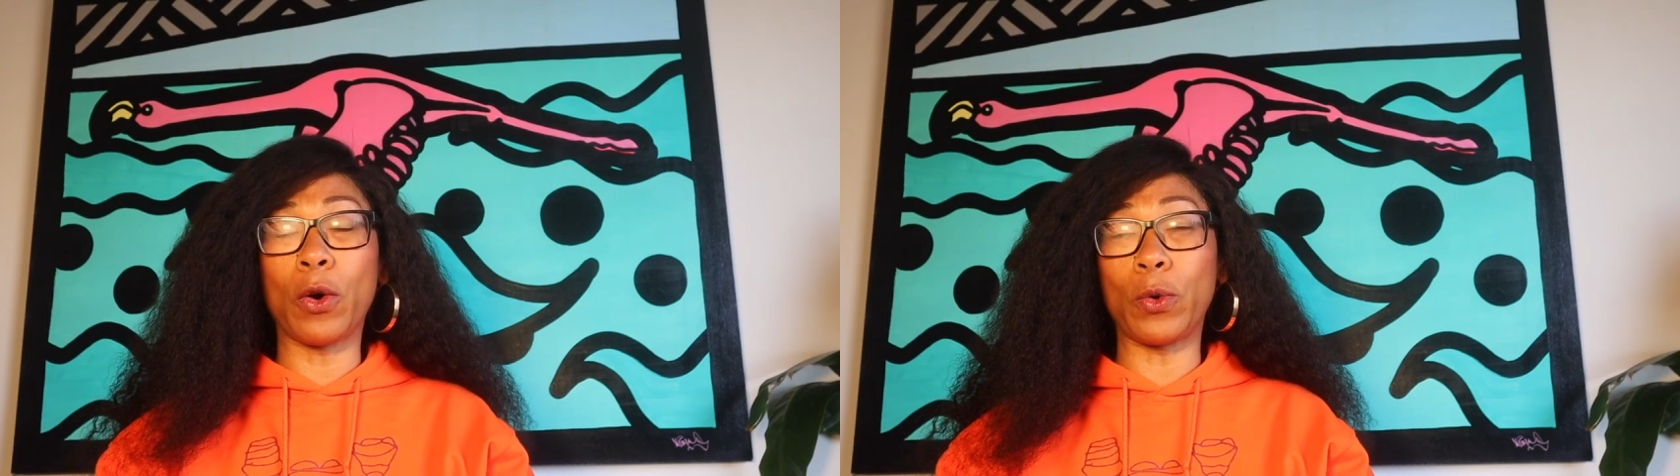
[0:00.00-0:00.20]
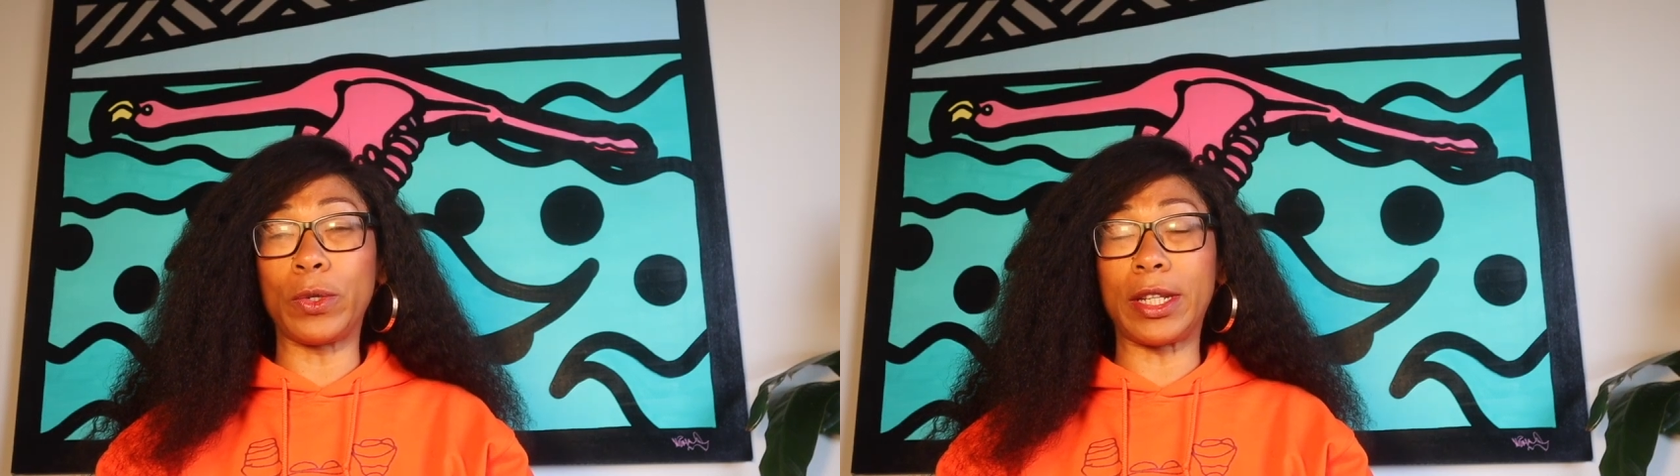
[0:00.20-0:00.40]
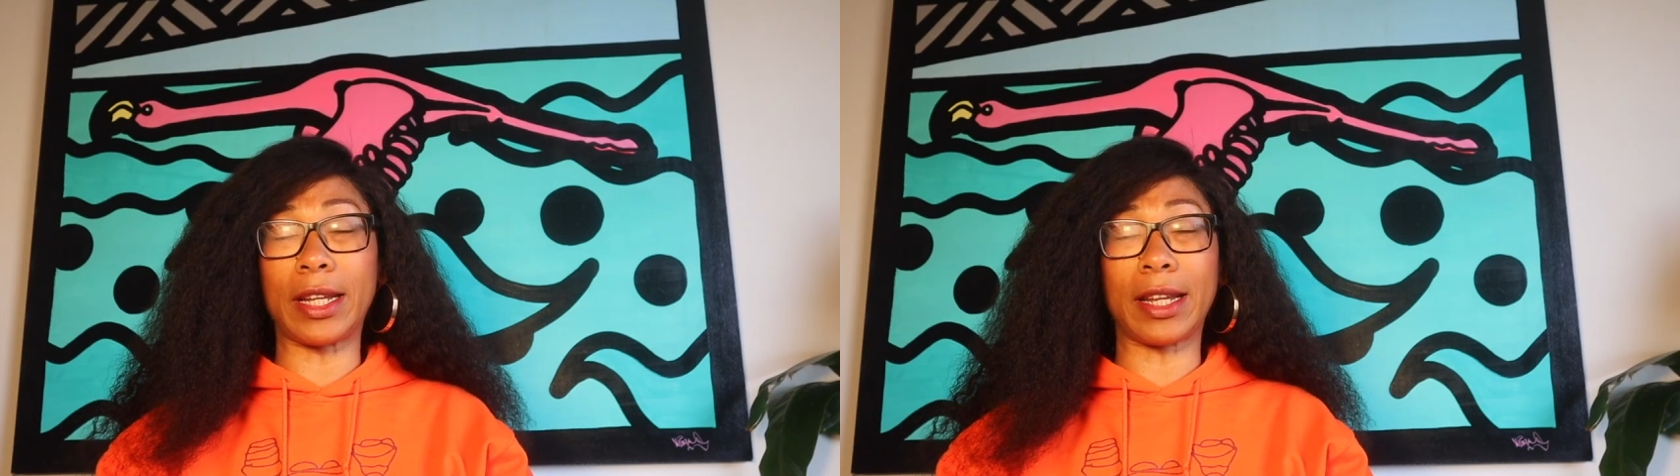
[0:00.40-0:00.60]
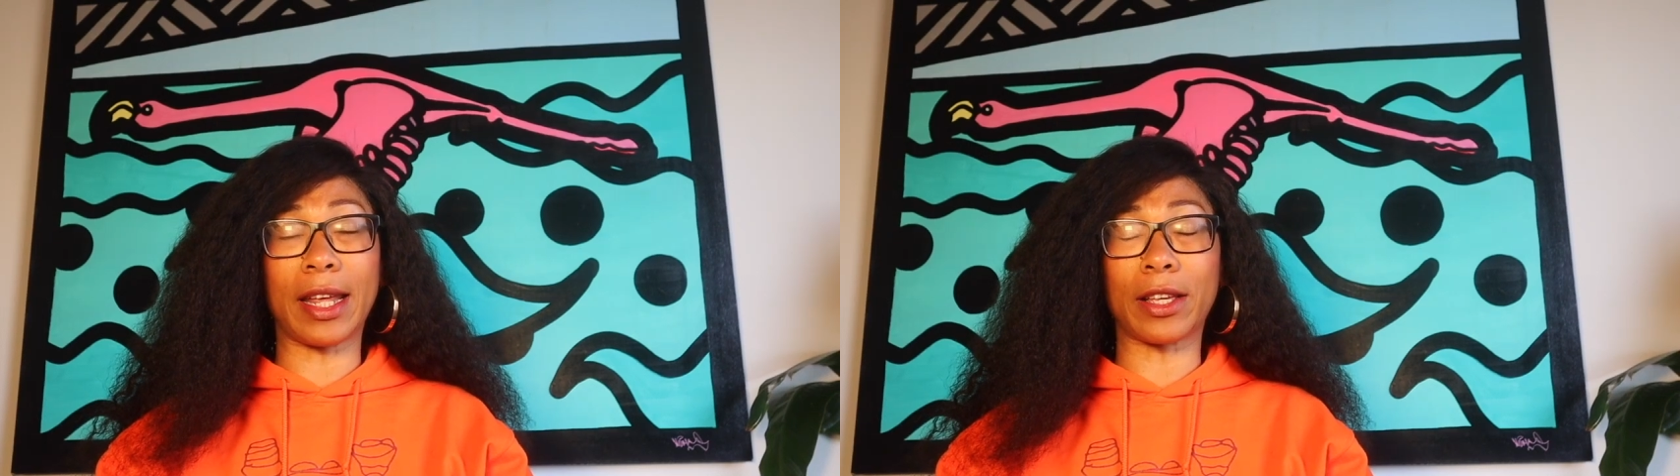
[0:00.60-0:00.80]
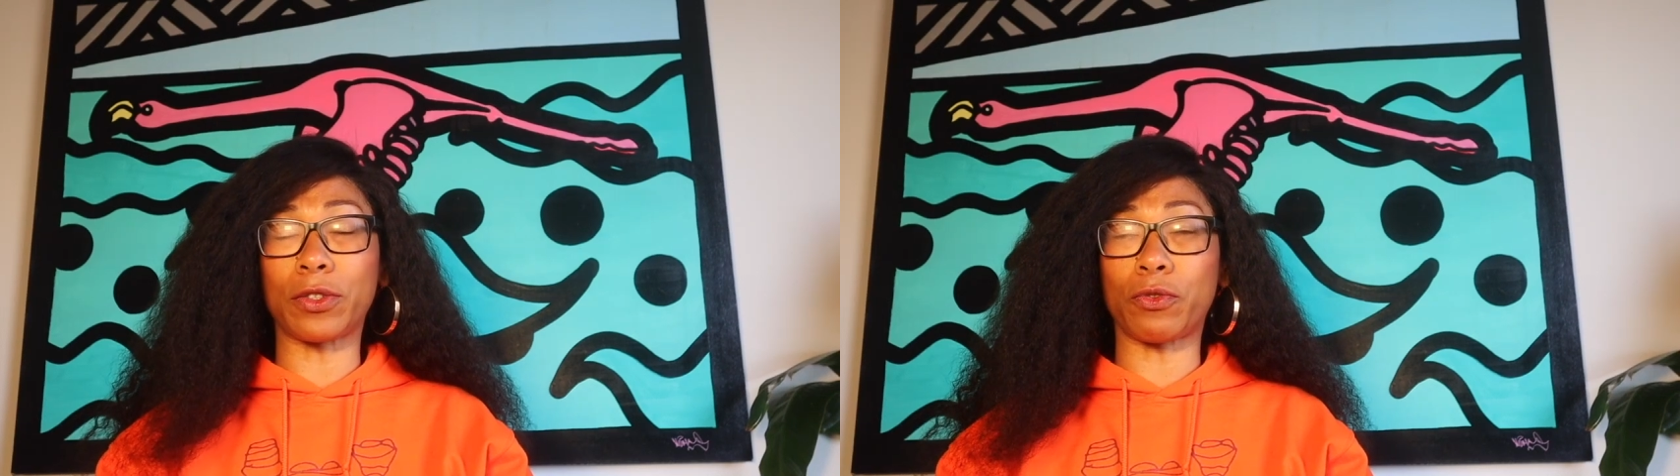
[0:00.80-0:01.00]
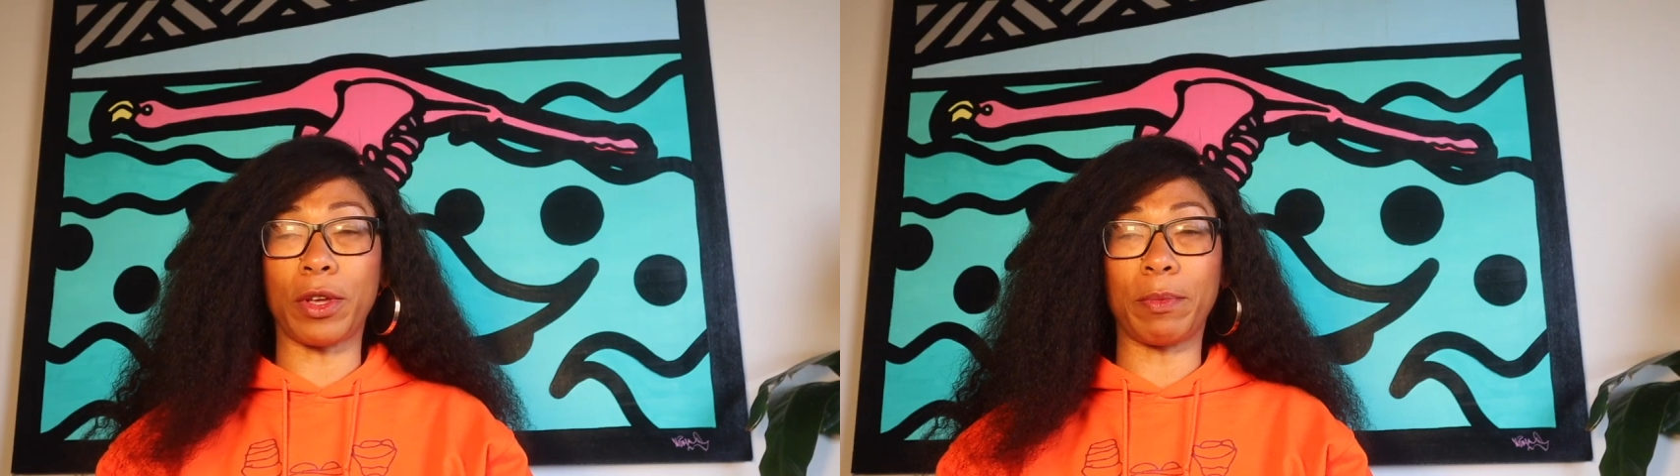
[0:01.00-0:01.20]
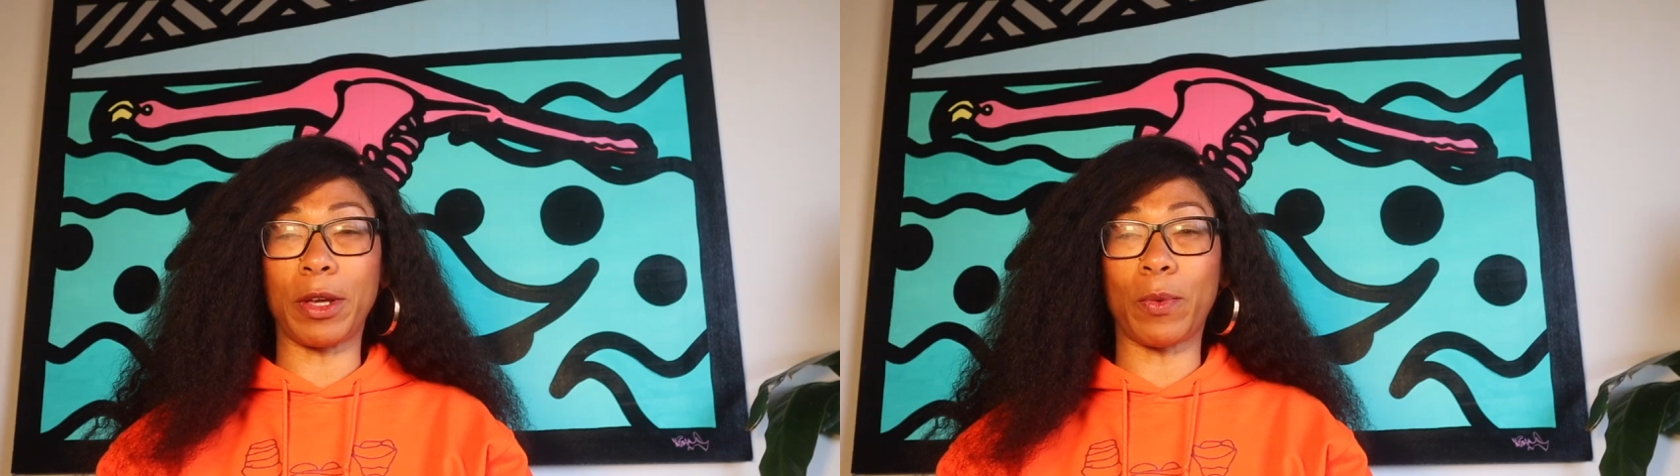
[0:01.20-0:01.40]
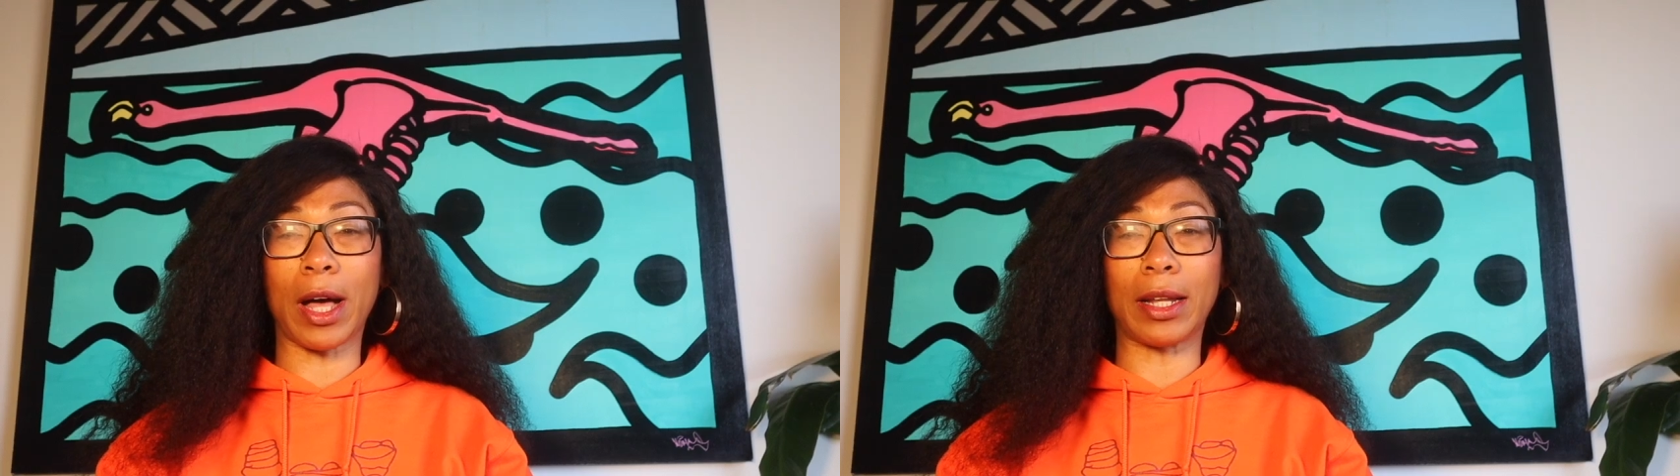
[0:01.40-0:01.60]
who did it
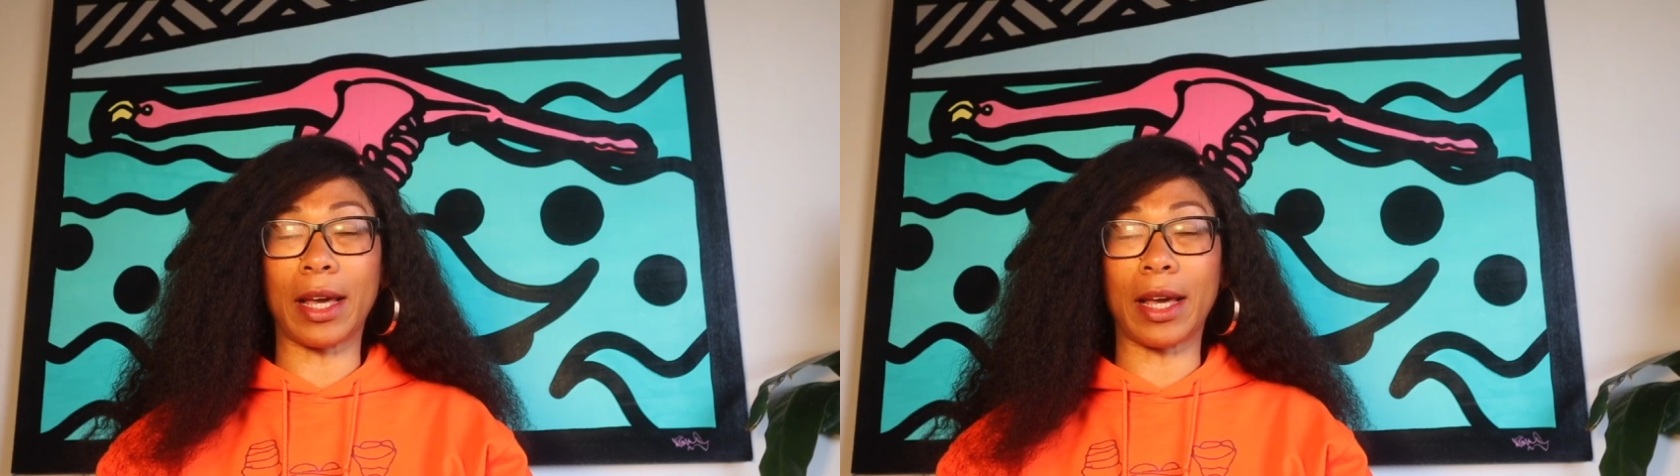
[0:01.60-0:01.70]
extremely well.